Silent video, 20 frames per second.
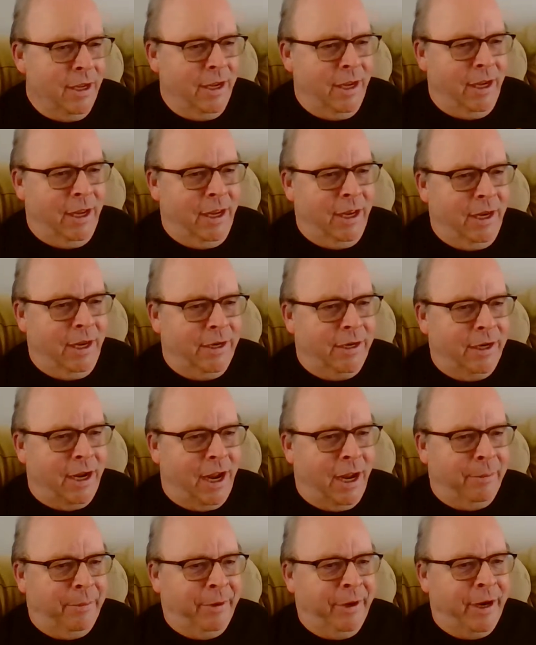
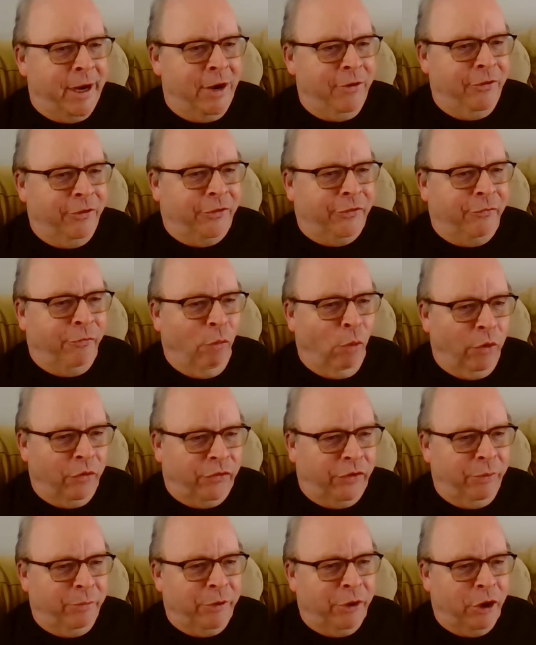I mean, I just
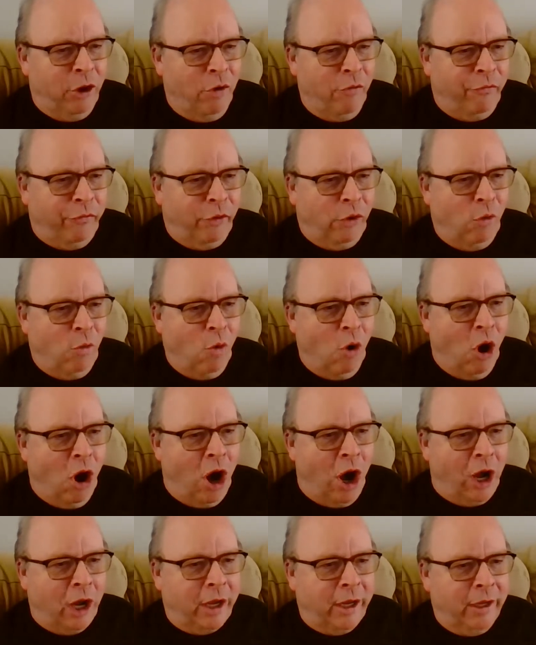forced him to go for a
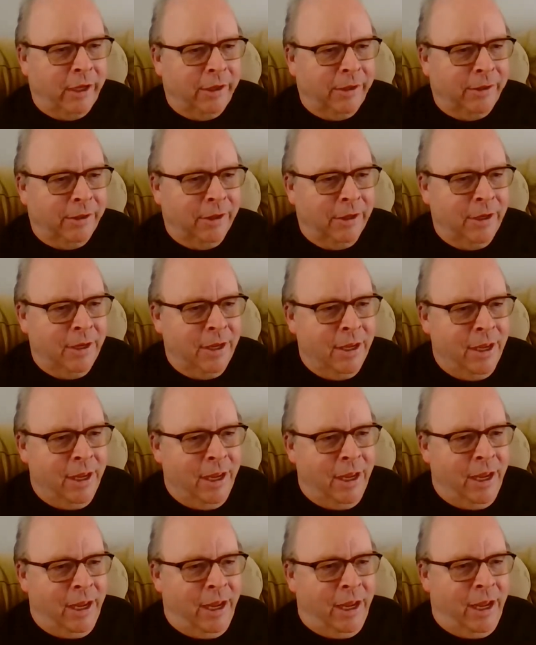walk,
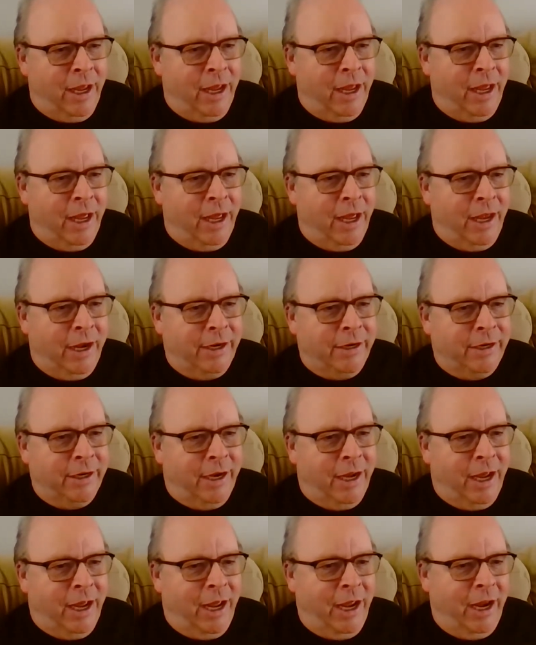and
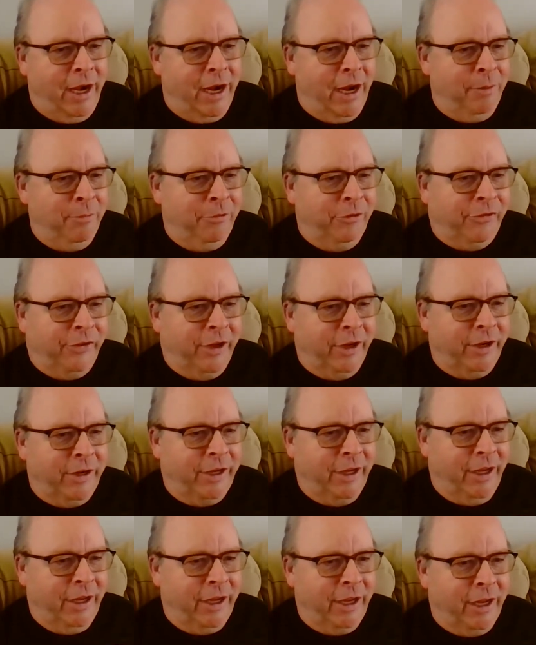I'm just gonna
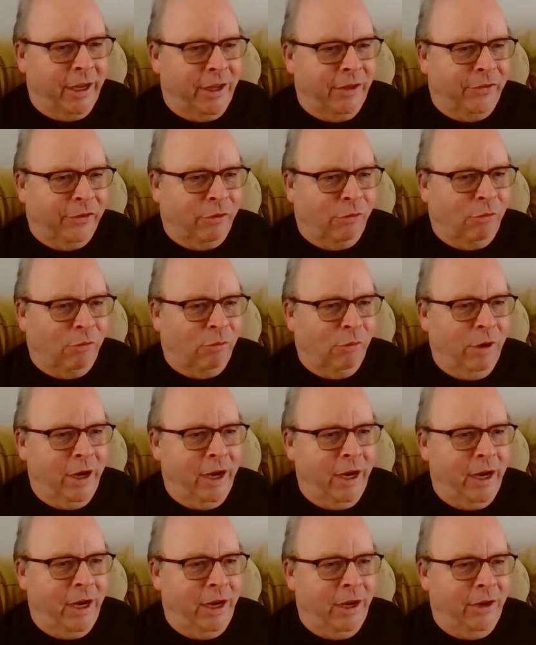tell you, it's
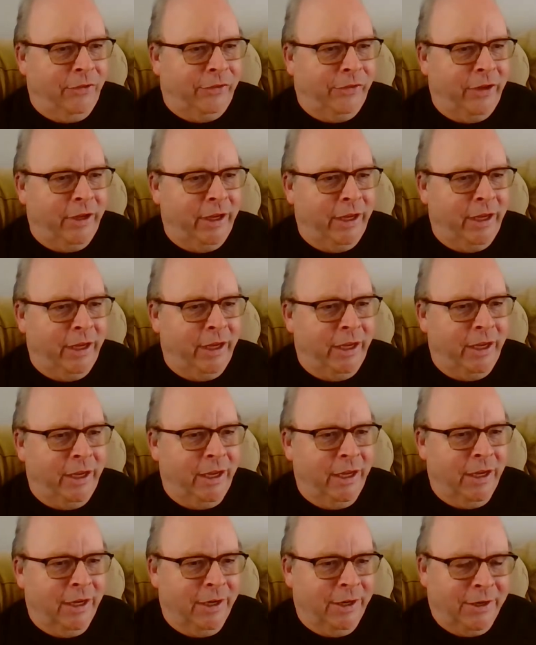
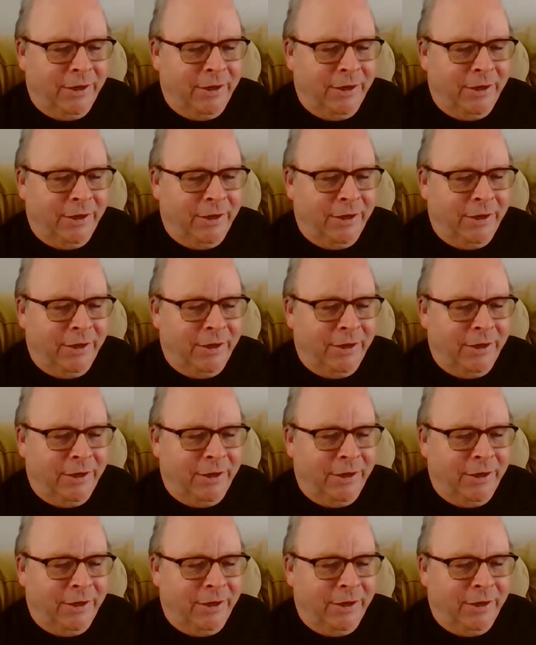crazy.